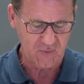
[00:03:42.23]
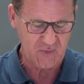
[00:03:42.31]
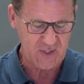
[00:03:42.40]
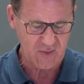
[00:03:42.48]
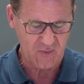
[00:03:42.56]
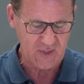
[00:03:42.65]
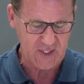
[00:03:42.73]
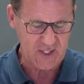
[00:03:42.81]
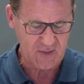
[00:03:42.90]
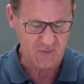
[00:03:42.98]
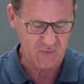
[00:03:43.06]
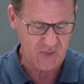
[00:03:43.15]
will
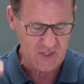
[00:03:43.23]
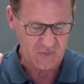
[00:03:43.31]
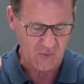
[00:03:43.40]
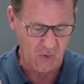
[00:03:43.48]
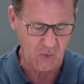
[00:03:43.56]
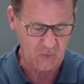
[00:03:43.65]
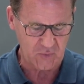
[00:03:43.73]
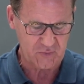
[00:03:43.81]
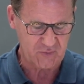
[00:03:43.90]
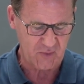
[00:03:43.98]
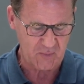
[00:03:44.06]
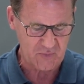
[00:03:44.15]
He withhold
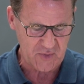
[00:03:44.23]
from